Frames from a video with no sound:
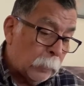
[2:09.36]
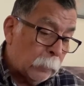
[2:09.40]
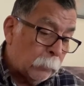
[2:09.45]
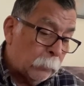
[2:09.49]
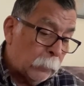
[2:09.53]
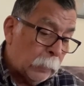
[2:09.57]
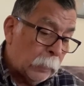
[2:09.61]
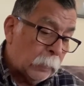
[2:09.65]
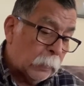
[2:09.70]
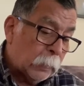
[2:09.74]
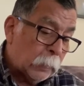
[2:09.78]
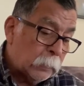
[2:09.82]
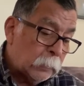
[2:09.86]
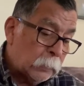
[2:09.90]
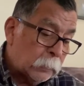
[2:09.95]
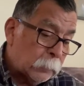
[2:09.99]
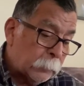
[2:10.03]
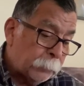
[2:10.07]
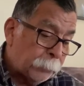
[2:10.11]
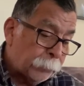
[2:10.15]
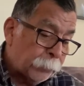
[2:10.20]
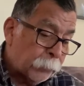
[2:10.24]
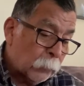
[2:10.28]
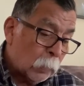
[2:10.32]

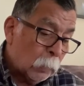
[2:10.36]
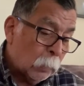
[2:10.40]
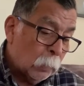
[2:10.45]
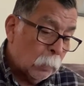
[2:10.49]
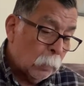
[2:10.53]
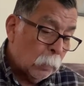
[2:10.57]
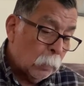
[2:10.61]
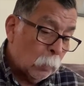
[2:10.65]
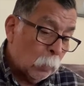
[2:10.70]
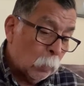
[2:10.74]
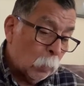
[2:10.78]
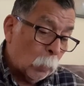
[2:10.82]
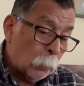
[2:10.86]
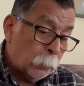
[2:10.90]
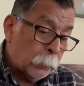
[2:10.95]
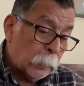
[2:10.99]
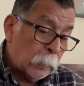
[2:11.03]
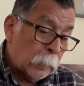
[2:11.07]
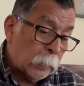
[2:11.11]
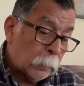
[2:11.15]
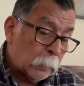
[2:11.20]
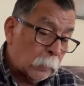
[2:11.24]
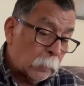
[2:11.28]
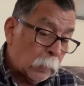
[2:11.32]
us who
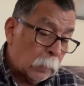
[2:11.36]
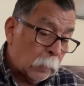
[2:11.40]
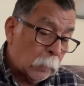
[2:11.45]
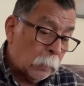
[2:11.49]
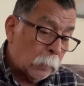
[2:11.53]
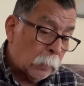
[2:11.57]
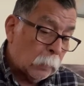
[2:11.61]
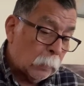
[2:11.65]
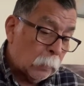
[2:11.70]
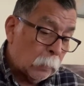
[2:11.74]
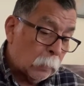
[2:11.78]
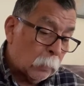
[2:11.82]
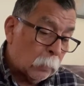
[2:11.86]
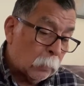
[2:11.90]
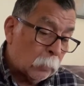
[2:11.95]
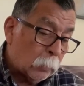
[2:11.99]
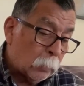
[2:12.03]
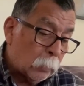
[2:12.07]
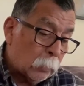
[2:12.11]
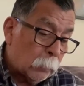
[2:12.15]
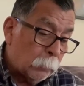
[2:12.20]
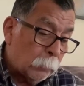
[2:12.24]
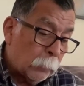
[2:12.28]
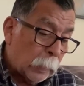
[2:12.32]
brought
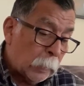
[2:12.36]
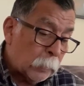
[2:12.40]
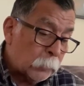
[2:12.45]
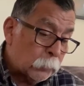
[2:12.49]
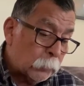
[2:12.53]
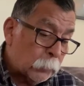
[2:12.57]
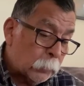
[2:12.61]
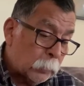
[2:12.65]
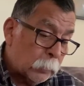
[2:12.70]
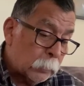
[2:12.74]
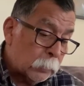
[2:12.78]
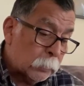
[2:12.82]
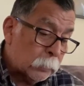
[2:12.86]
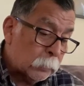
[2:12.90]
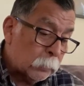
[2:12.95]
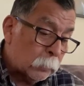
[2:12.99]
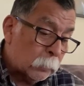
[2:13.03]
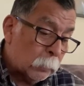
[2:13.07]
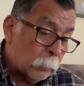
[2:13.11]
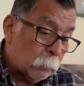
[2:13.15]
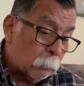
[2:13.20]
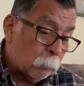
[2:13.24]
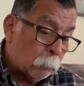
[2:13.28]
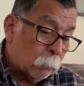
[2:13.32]
her masters
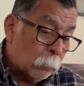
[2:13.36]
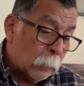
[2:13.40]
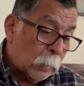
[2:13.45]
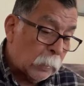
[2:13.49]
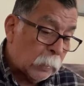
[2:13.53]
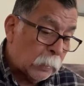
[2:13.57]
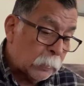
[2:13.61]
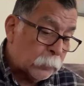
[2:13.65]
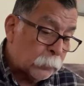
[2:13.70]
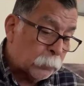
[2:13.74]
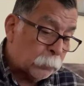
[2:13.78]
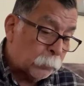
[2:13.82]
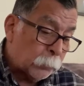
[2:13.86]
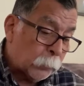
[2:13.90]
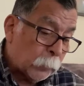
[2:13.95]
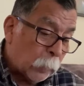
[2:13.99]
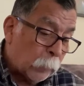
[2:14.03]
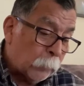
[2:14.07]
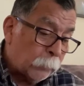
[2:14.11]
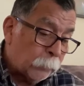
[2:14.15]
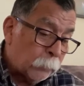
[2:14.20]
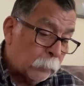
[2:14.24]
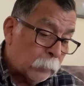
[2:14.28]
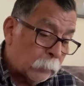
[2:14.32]
much
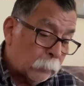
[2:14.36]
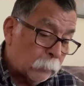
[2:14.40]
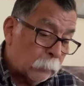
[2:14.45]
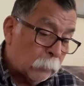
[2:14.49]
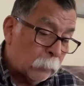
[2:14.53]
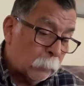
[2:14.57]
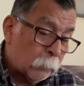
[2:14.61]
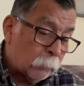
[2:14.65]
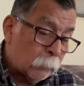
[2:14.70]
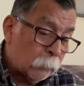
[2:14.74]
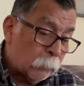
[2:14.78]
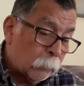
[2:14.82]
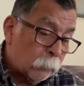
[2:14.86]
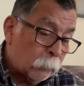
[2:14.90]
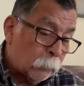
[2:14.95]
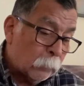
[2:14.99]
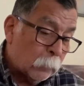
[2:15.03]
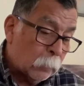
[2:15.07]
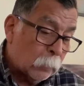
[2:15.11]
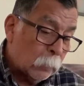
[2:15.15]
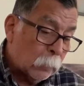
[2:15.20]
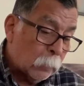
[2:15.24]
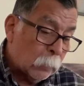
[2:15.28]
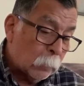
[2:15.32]
profit
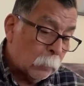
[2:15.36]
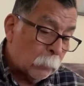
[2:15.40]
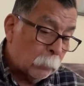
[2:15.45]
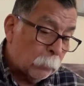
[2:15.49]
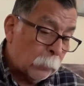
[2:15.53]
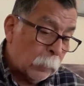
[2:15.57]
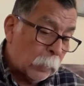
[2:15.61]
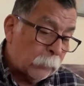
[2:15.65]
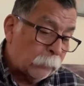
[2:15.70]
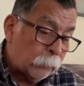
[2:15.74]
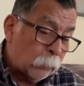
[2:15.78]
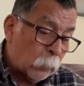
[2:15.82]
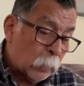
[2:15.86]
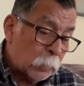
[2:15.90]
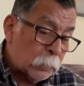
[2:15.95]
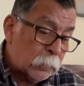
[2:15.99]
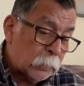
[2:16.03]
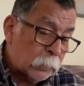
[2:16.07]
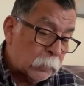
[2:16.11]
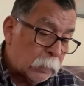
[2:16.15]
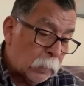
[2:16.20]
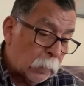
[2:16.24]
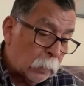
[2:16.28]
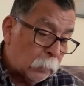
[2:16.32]
by
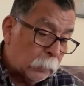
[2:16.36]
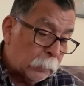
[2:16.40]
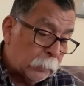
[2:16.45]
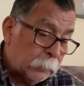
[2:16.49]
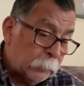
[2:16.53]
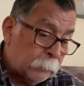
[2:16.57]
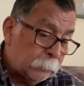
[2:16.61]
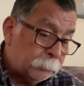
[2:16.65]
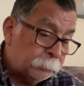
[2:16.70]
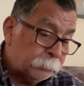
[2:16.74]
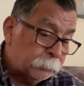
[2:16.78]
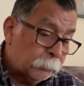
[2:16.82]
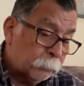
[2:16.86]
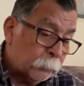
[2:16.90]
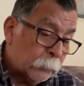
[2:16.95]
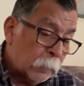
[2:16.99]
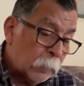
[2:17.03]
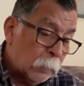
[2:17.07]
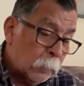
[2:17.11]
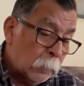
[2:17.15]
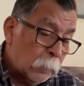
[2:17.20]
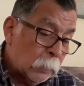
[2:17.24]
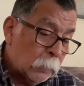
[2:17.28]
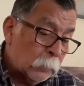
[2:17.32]
fortune telling.
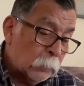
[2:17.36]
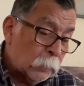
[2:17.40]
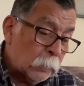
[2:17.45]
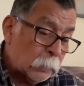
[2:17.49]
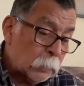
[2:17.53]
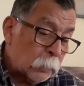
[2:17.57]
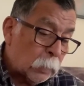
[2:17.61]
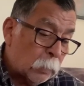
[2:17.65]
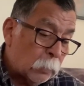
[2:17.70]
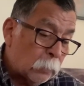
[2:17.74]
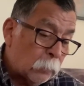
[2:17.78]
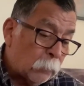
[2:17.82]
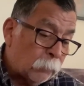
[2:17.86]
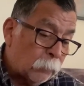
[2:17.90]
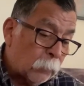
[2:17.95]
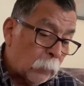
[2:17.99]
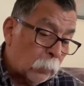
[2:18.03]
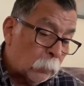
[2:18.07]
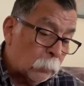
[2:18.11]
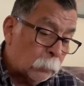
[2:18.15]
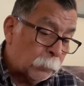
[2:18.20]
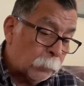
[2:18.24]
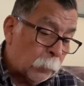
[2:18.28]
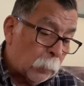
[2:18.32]
This girl
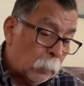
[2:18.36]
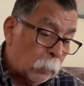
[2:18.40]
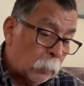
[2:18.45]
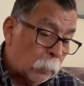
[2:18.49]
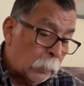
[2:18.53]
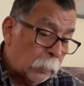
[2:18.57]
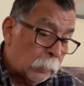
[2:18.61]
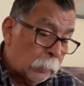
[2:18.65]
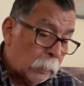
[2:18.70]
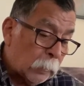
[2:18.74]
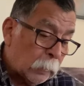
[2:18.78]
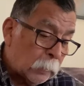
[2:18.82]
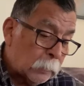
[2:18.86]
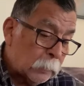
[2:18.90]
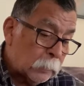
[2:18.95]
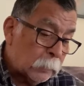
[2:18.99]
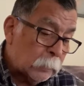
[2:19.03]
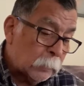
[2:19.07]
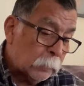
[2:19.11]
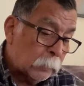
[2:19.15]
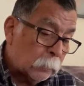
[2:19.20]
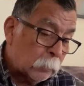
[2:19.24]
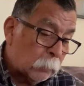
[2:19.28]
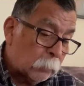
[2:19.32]
followed Paul and
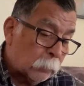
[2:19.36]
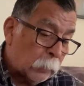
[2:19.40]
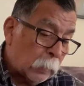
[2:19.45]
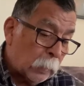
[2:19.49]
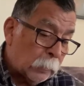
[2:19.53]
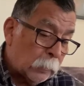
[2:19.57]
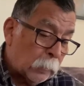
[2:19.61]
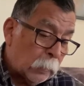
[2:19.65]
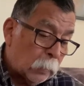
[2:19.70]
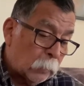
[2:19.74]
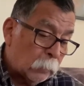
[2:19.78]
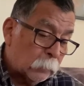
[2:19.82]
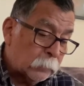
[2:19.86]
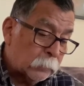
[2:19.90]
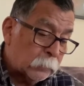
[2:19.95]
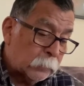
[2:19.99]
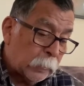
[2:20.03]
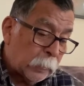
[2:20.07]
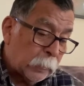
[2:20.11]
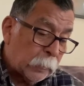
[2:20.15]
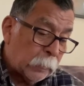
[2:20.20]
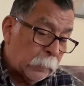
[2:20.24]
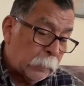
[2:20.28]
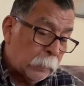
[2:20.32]
us and cried out,
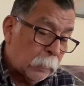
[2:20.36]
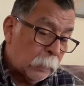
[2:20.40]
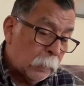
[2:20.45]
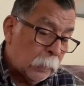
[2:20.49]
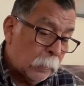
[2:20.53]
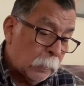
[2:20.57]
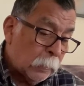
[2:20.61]
saying,